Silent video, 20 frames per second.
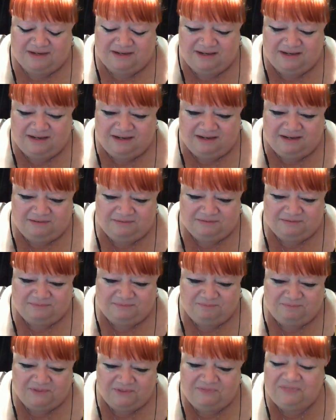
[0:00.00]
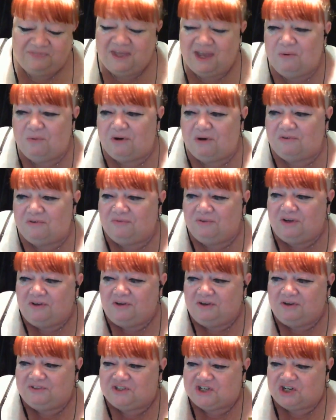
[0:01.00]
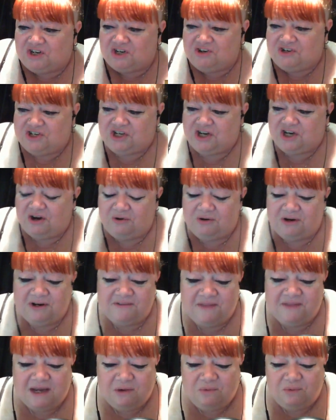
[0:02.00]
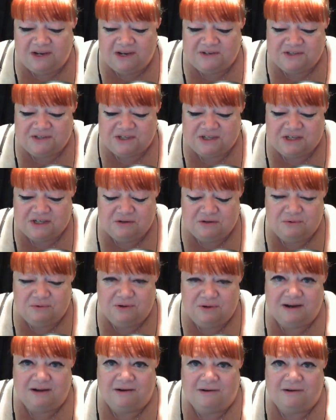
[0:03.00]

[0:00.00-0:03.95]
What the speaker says: And but they were real churchgoer, and they went to